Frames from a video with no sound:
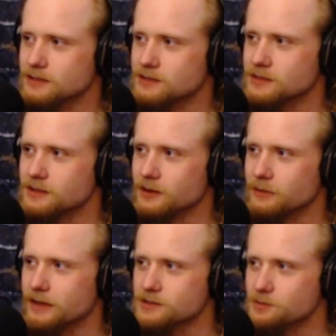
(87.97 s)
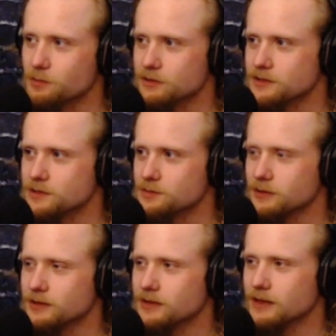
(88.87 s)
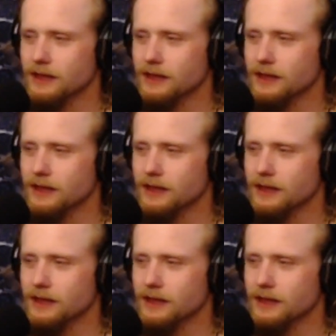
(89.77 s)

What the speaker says: It's a young man's sport at this point,